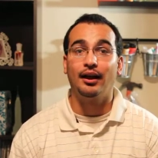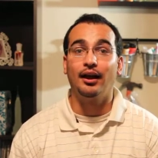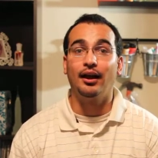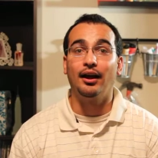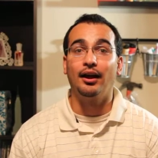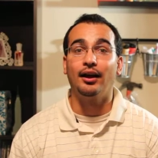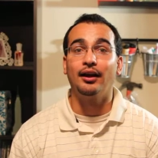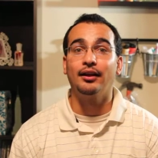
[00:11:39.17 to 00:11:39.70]

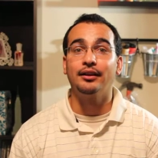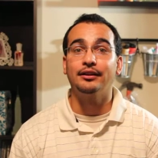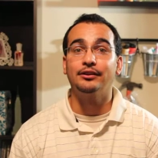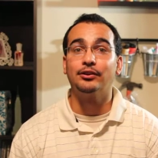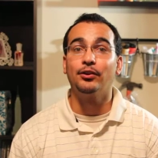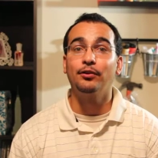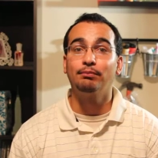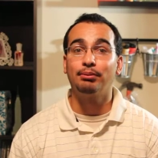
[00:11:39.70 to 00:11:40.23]
uh, in
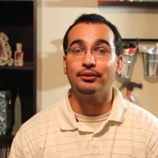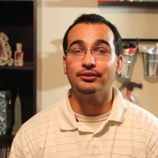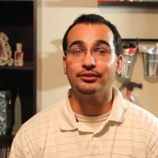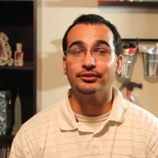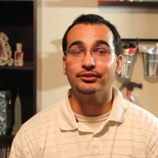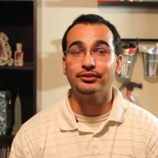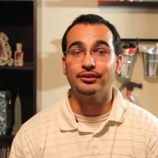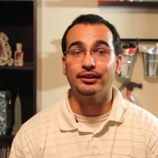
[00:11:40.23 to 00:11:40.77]
your own
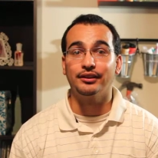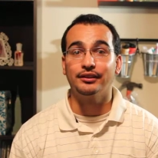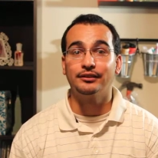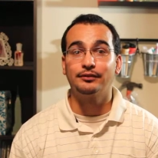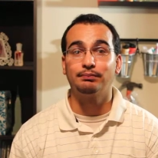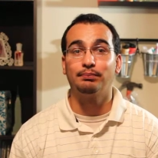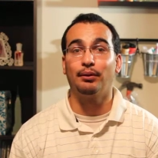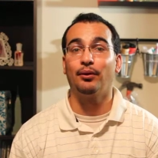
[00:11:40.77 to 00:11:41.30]
personal studies.
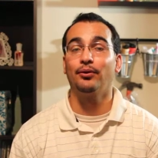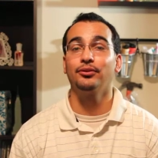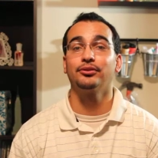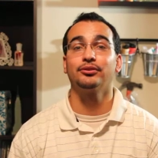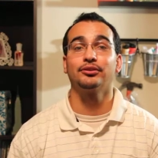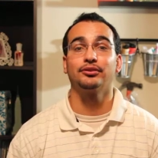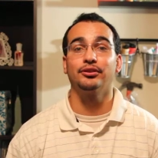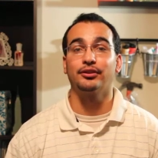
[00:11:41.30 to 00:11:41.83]

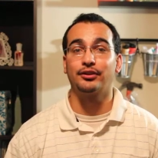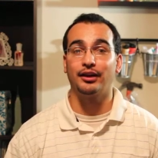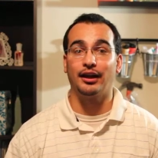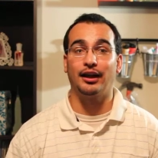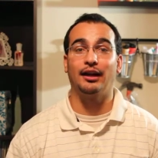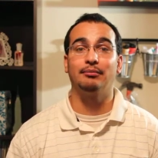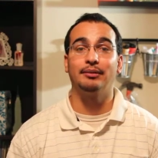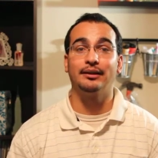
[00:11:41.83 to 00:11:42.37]
Post your
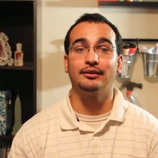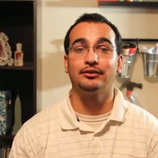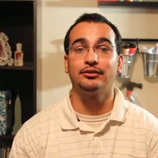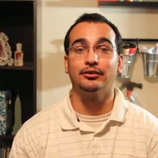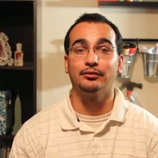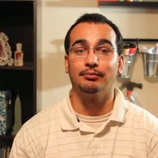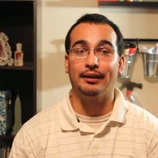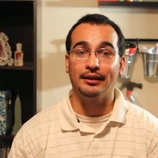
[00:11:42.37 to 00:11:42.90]
comments
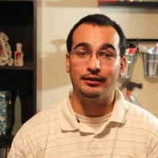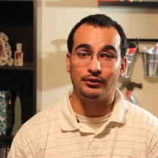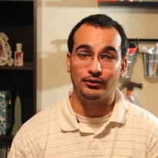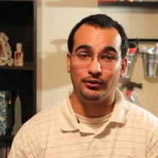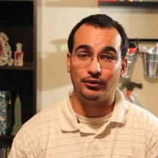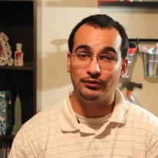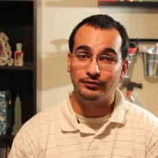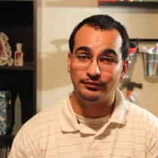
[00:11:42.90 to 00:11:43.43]
or make your
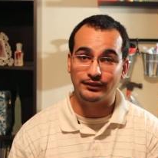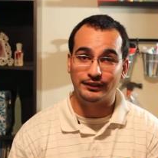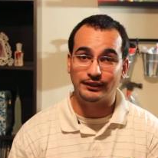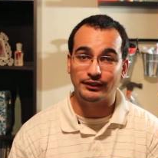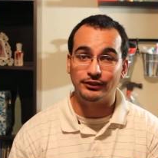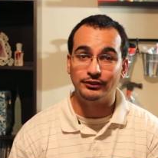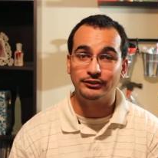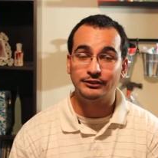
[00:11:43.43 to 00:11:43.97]
own
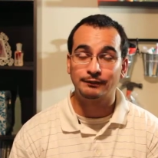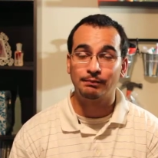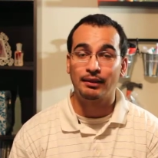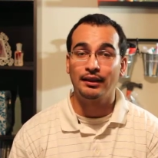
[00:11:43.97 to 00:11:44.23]
videos.